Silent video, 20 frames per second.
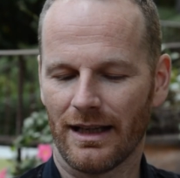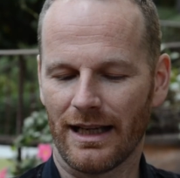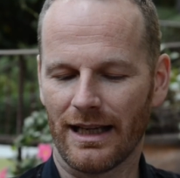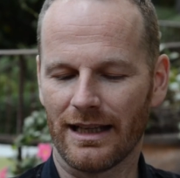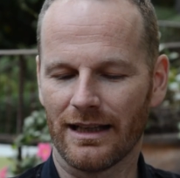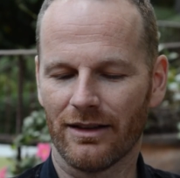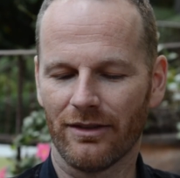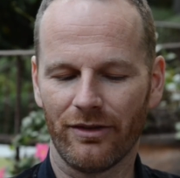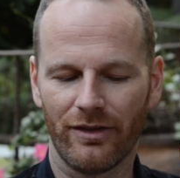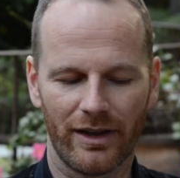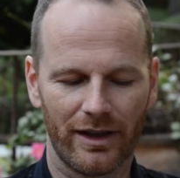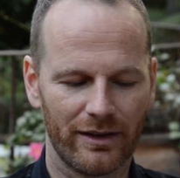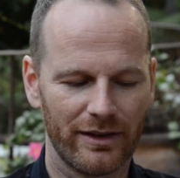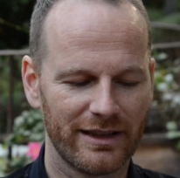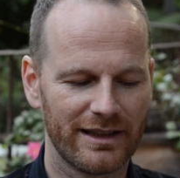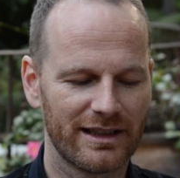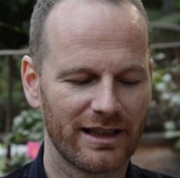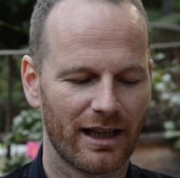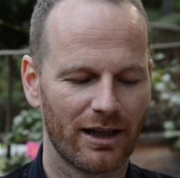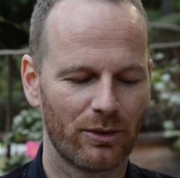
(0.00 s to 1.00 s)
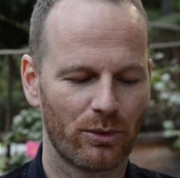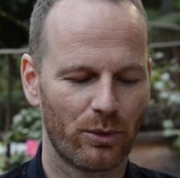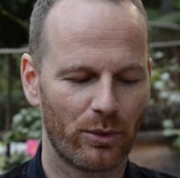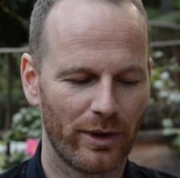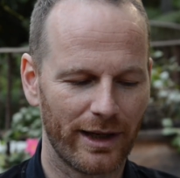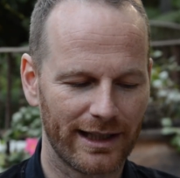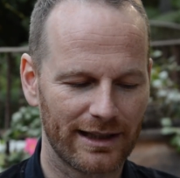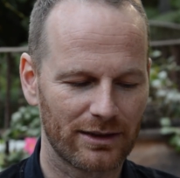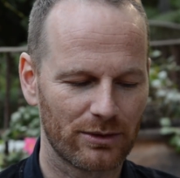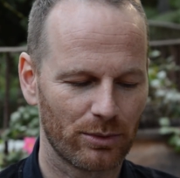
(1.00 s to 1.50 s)
In a very
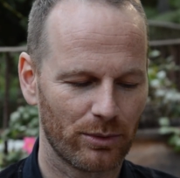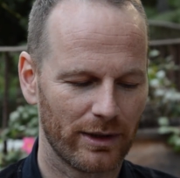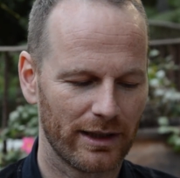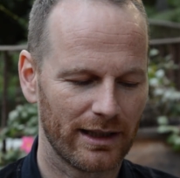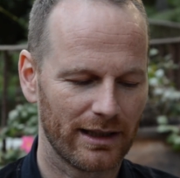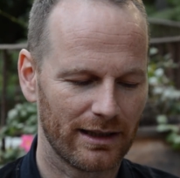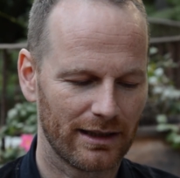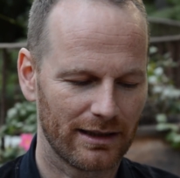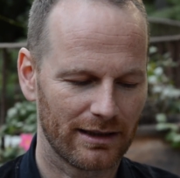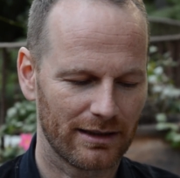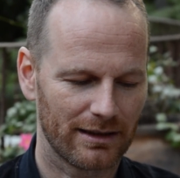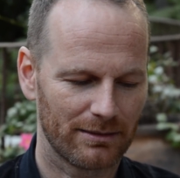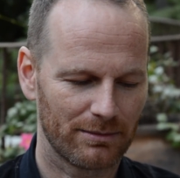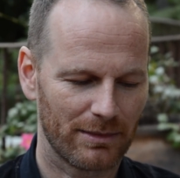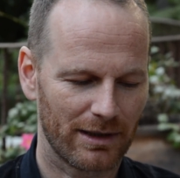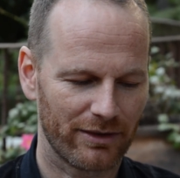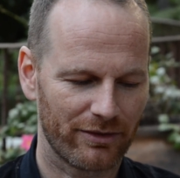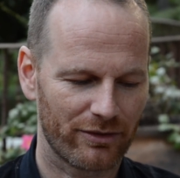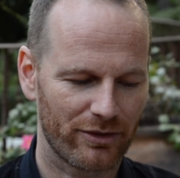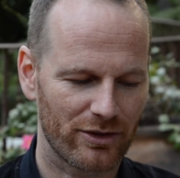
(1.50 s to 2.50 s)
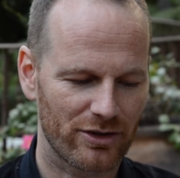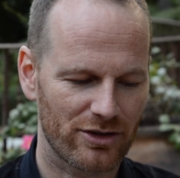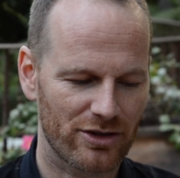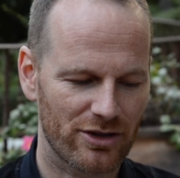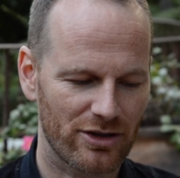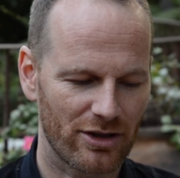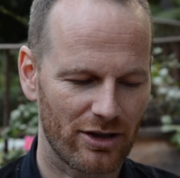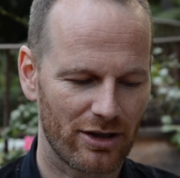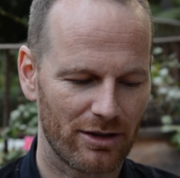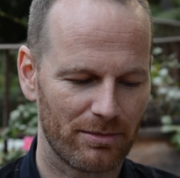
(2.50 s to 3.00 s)
direct way, my
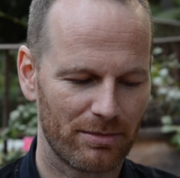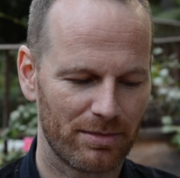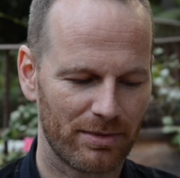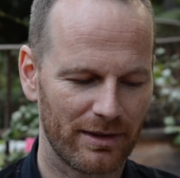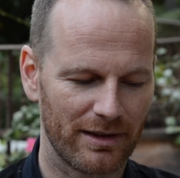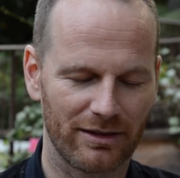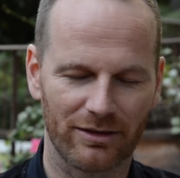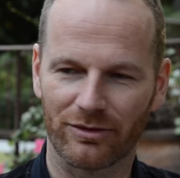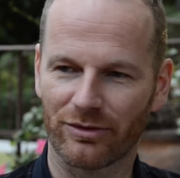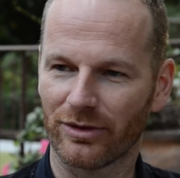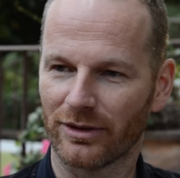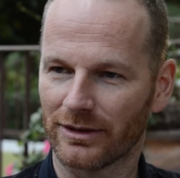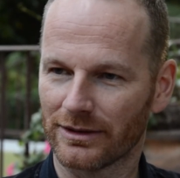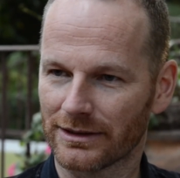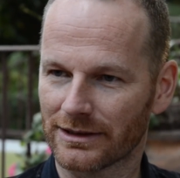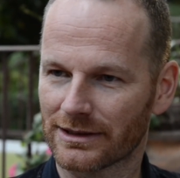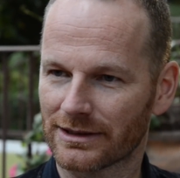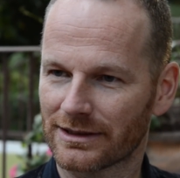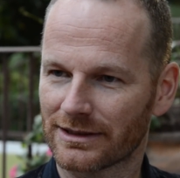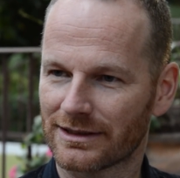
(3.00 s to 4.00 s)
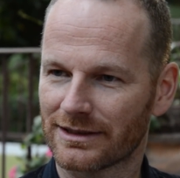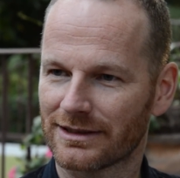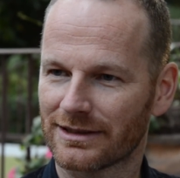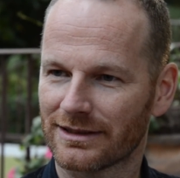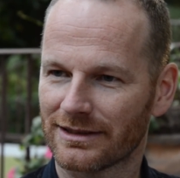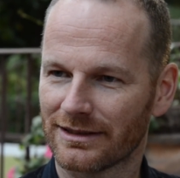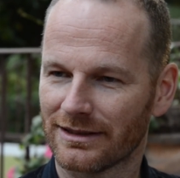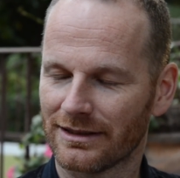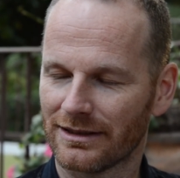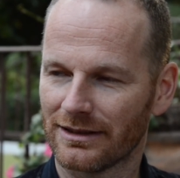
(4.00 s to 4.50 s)
first job influenced
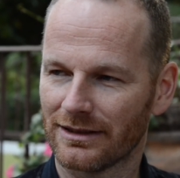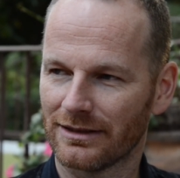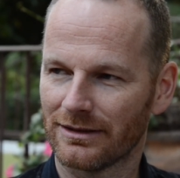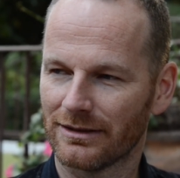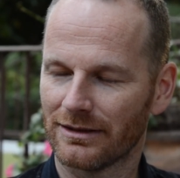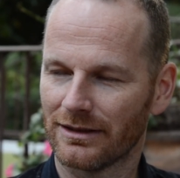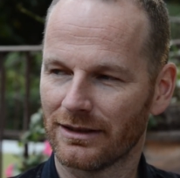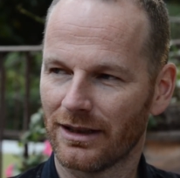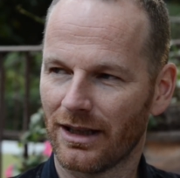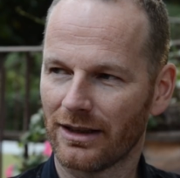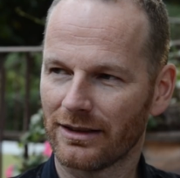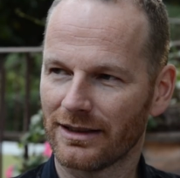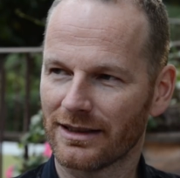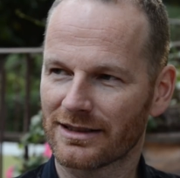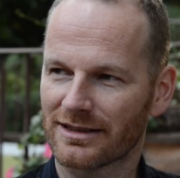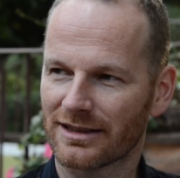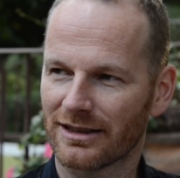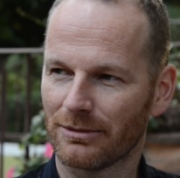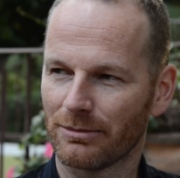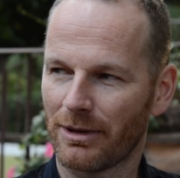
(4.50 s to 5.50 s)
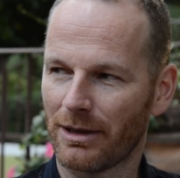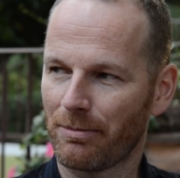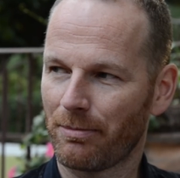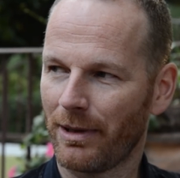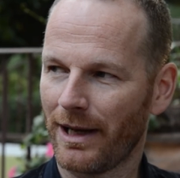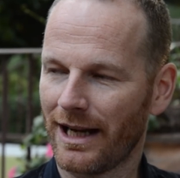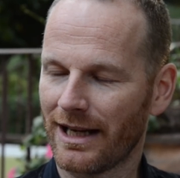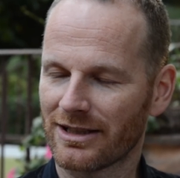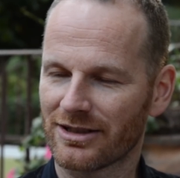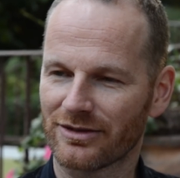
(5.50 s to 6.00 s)
not necessarily my
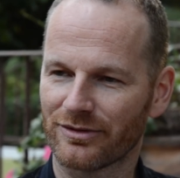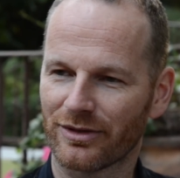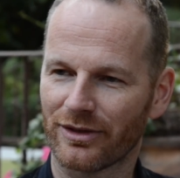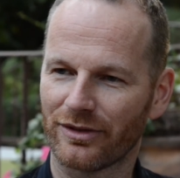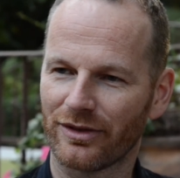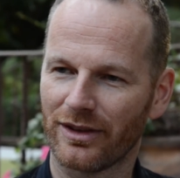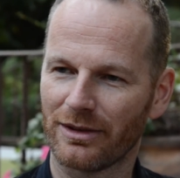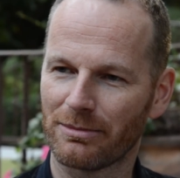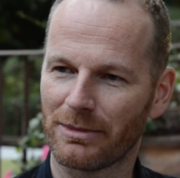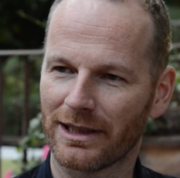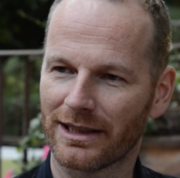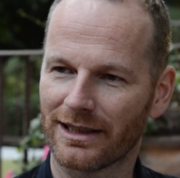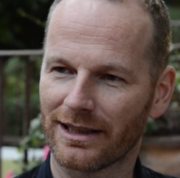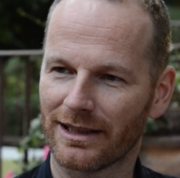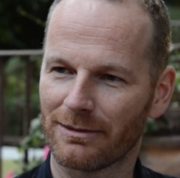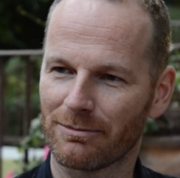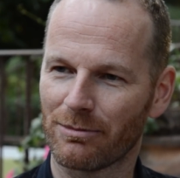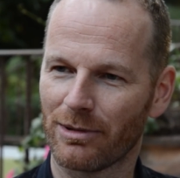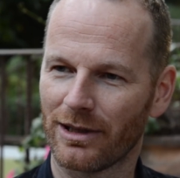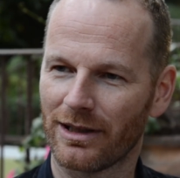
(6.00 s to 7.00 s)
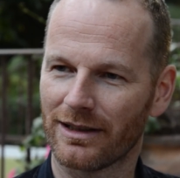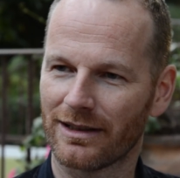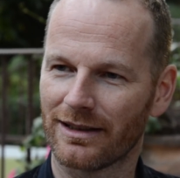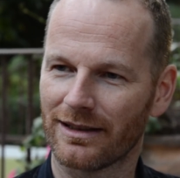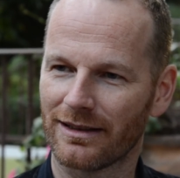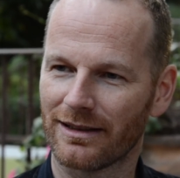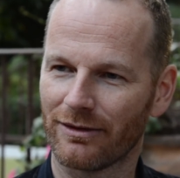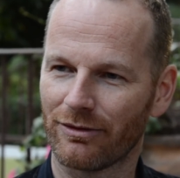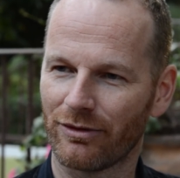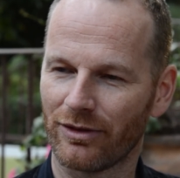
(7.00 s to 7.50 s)
passion for filmmaking, but
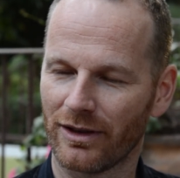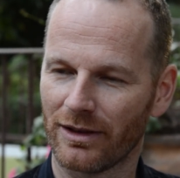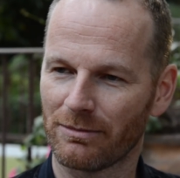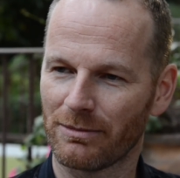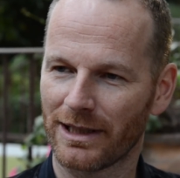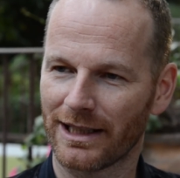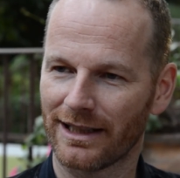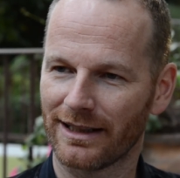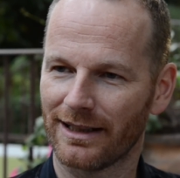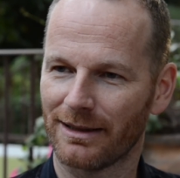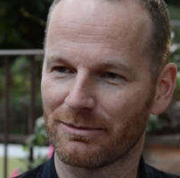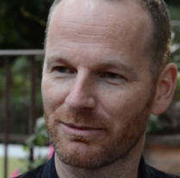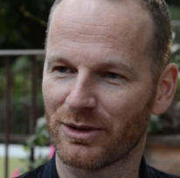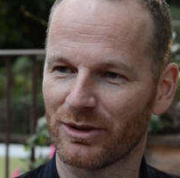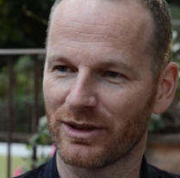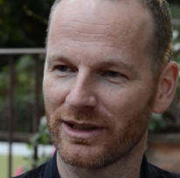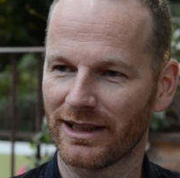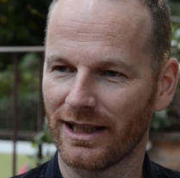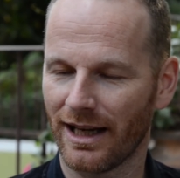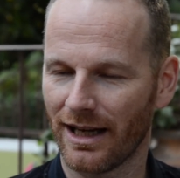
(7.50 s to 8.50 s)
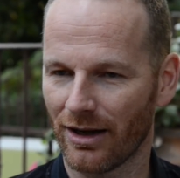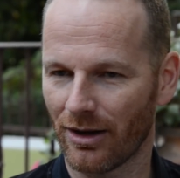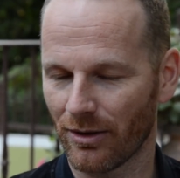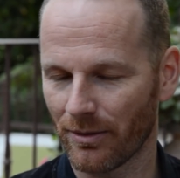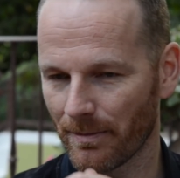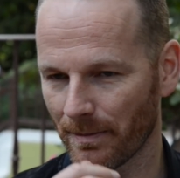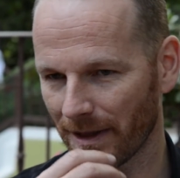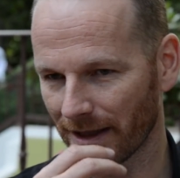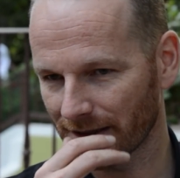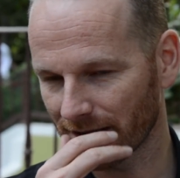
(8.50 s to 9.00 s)
the filmmaking I'm doing now.
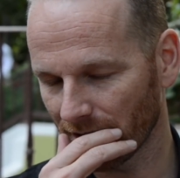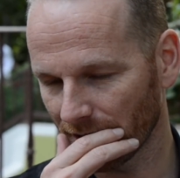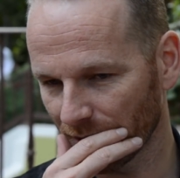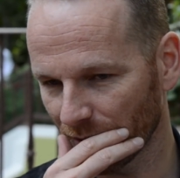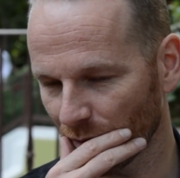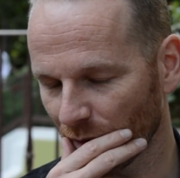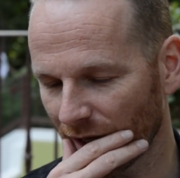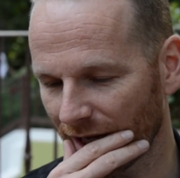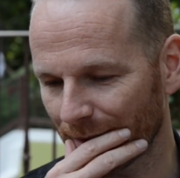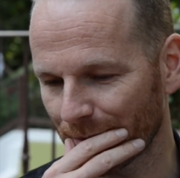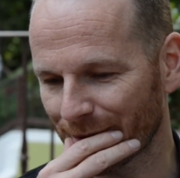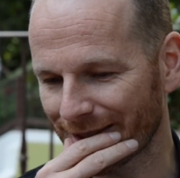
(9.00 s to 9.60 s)
I'll tell you why.